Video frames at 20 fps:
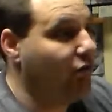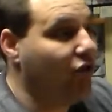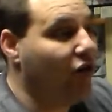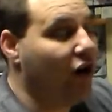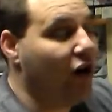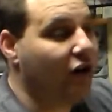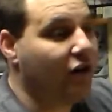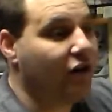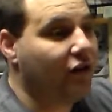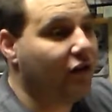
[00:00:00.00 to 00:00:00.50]

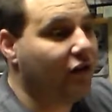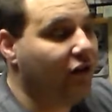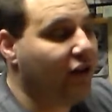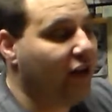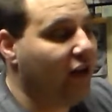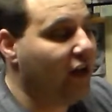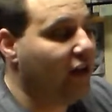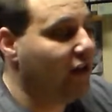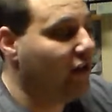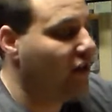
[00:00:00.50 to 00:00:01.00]
Dawn of the
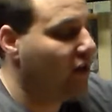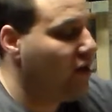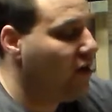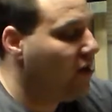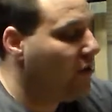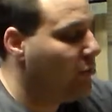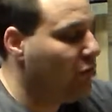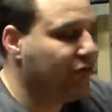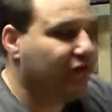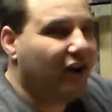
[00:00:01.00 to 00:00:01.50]
Dead.
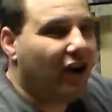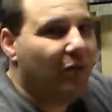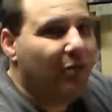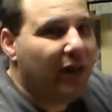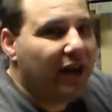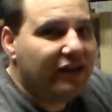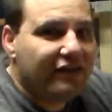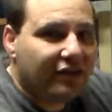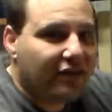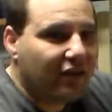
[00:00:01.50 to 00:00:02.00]
But it's all
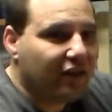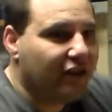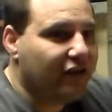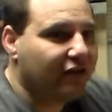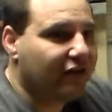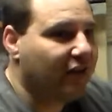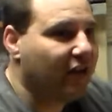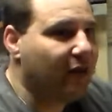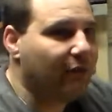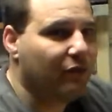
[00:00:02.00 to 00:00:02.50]
basically the
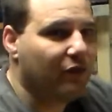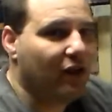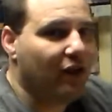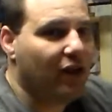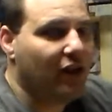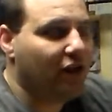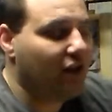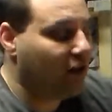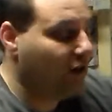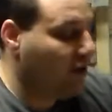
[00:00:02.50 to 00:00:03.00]
same
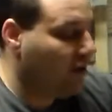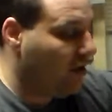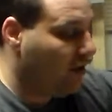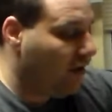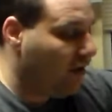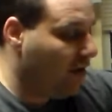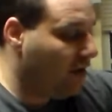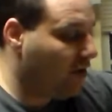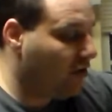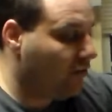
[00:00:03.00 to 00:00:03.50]
thing.
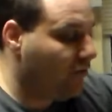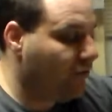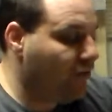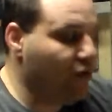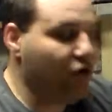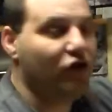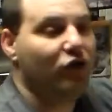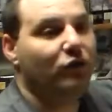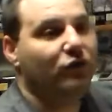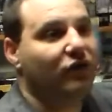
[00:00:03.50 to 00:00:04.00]
You get a
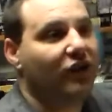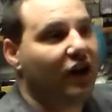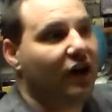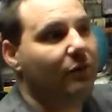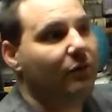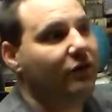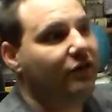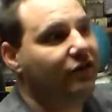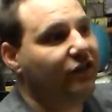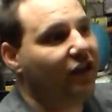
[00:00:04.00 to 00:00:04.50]
few new
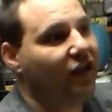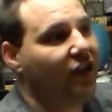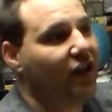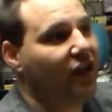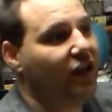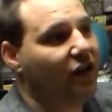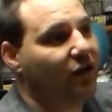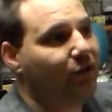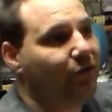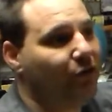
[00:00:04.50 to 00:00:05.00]
zombies
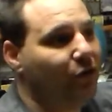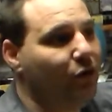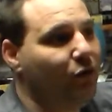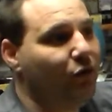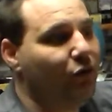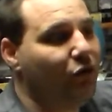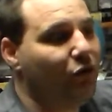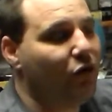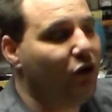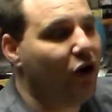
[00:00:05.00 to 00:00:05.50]
and a
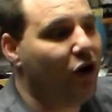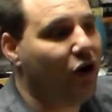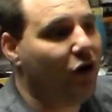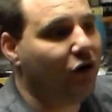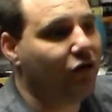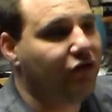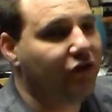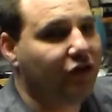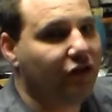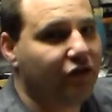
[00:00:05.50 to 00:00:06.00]
few new
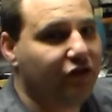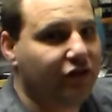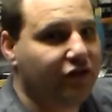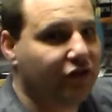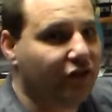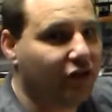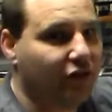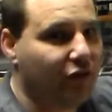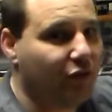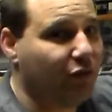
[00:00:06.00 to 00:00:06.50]
cards that are
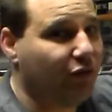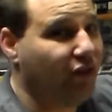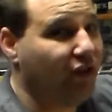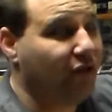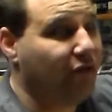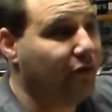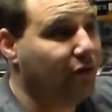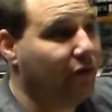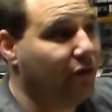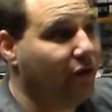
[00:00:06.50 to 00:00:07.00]
just a little
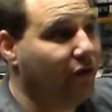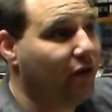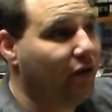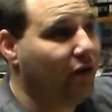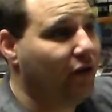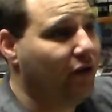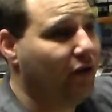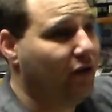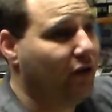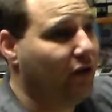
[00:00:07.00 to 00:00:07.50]
different.
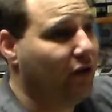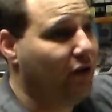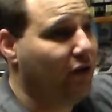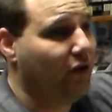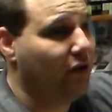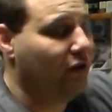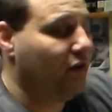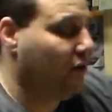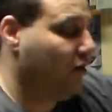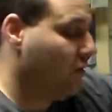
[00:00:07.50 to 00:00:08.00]

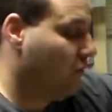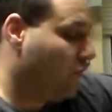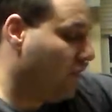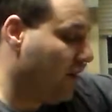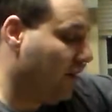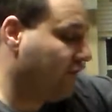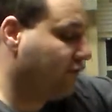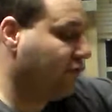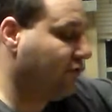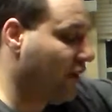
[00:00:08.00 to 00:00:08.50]

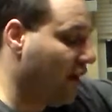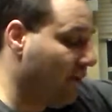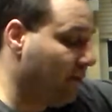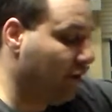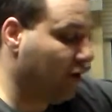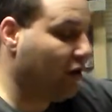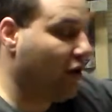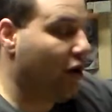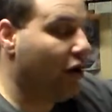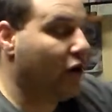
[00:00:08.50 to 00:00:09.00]
Whereas the
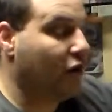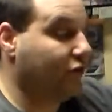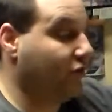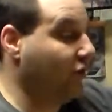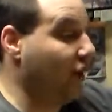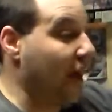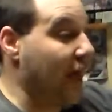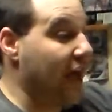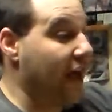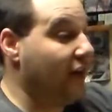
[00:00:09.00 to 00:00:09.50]
zombie dogs,
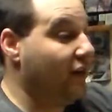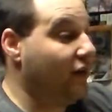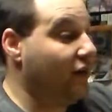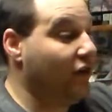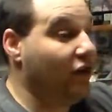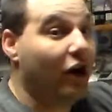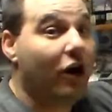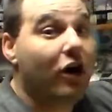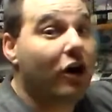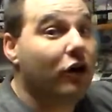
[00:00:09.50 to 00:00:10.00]
it
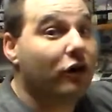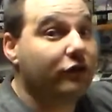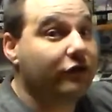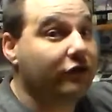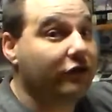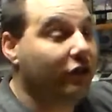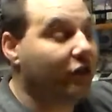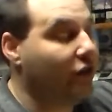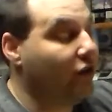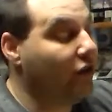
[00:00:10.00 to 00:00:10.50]
add dogs
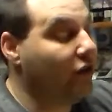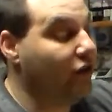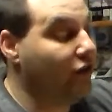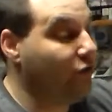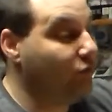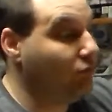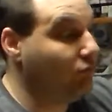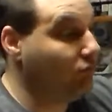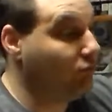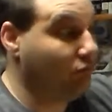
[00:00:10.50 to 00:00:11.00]
in there and
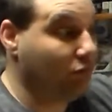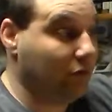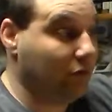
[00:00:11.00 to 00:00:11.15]
you